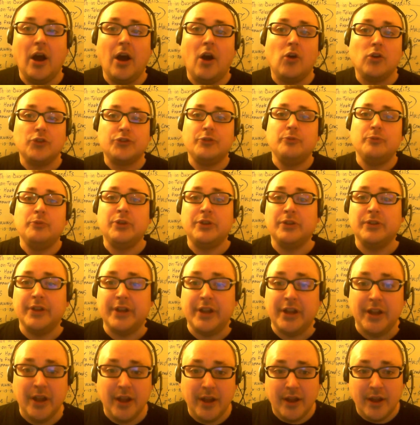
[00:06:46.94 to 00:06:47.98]

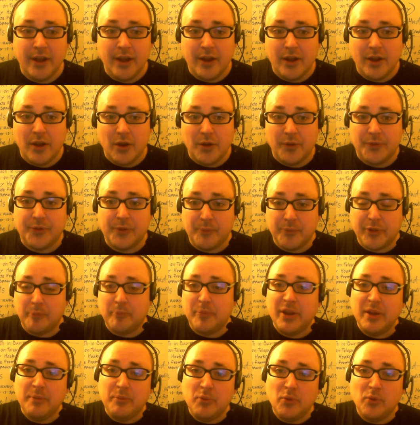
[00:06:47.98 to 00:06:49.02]
ultimately, the
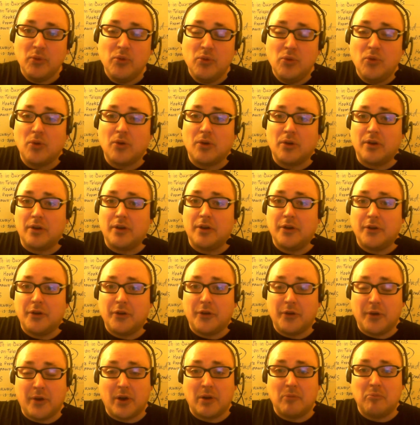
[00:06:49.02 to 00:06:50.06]
people who are
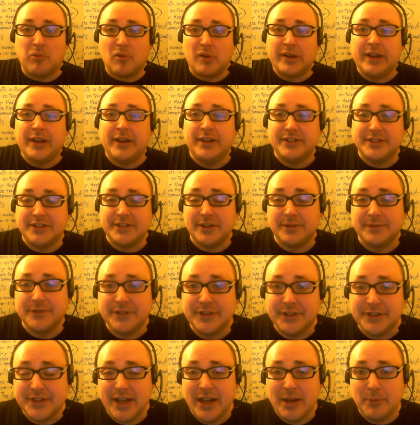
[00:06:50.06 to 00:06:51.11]
bringing stuff to
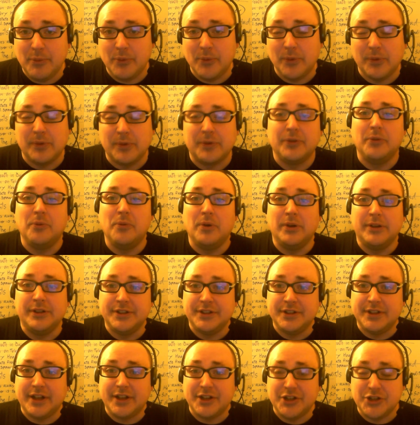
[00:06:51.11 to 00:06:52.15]
the table are the
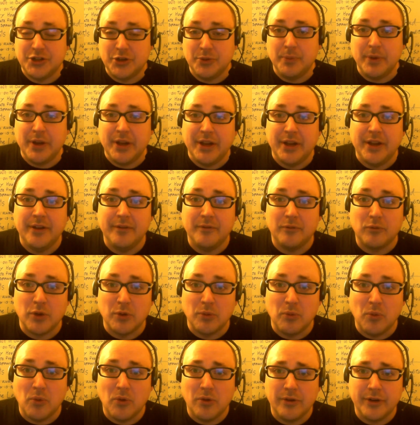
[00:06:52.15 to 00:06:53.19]
ones that should be
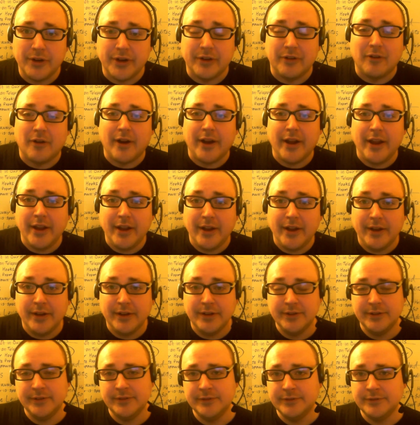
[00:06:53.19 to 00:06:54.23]
rewarded, right?
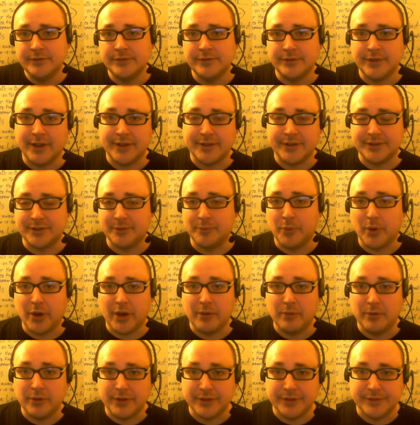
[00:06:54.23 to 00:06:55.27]
Not
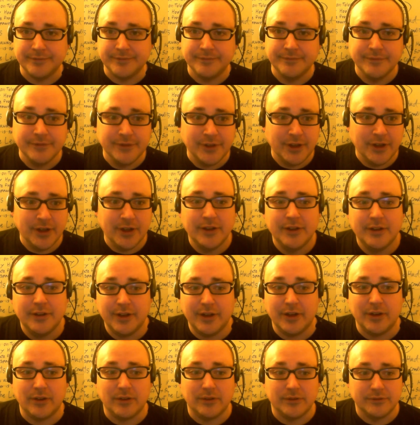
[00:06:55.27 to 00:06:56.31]
somebody with a,
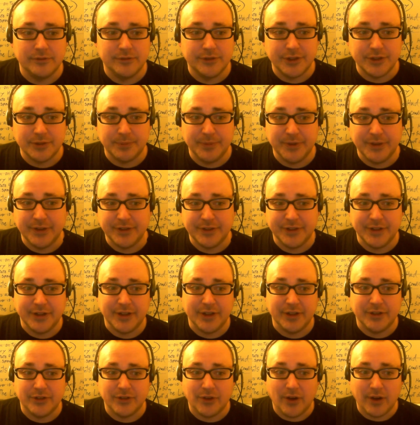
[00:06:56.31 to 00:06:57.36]
just because
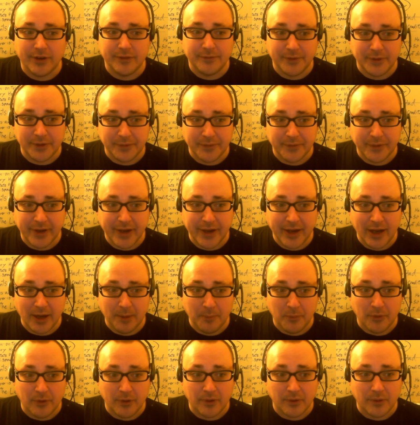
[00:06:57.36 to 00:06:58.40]
they talk in front of a
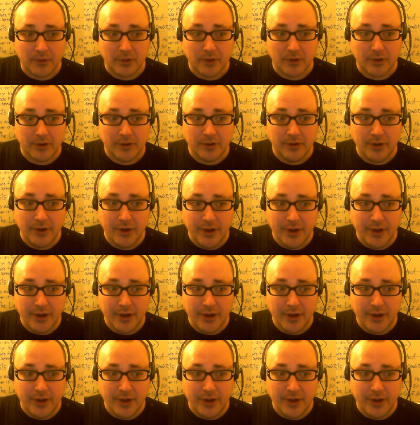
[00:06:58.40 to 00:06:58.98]
camera, or